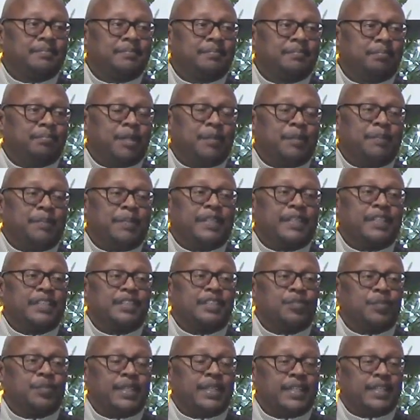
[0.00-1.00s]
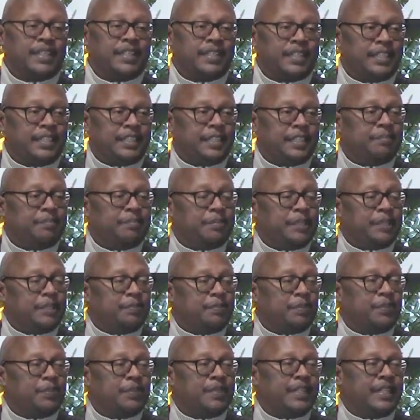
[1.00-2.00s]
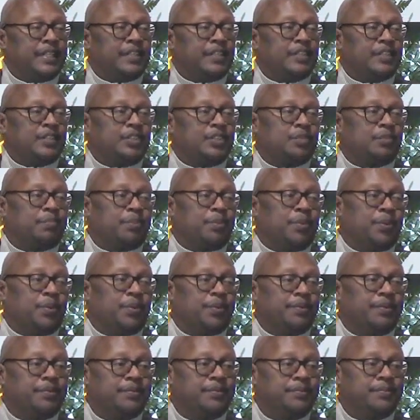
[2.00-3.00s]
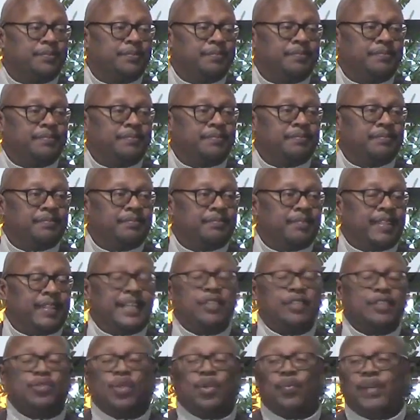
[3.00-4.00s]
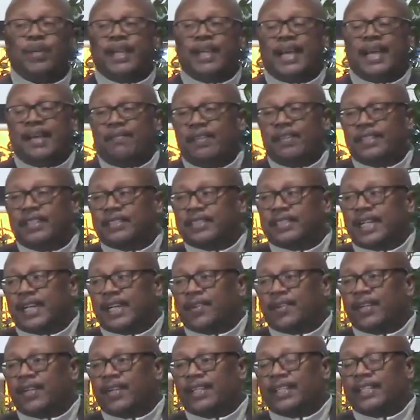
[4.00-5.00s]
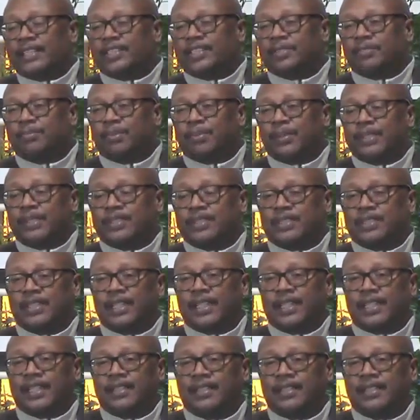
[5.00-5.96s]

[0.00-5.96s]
But because we had a good people there to support. And that's what we have in this congregation, praise God.